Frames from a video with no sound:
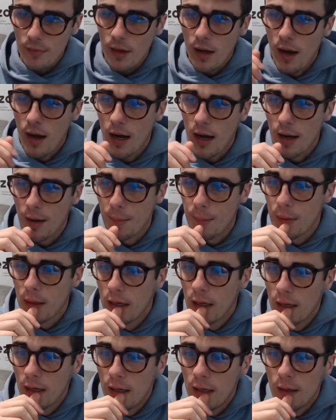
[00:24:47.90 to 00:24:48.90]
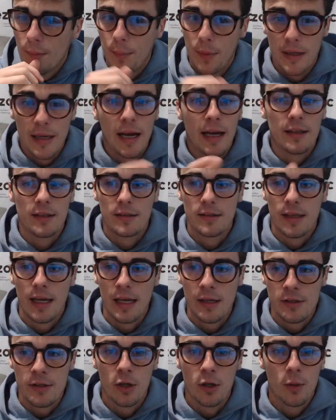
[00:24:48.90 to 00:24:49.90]
But yes, to
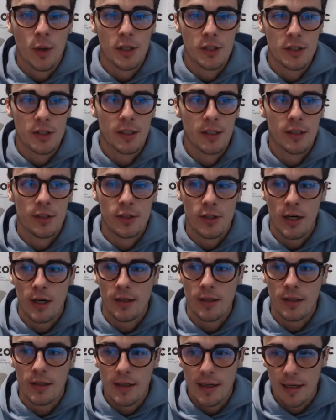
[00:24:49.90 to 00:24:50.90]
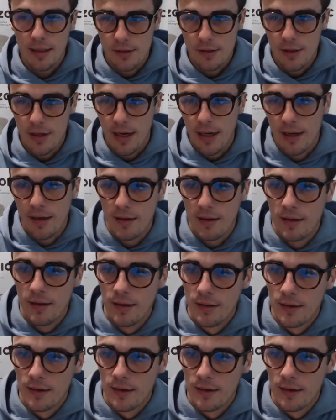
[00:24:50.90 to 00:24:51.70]
answer your question, John, yes, you can.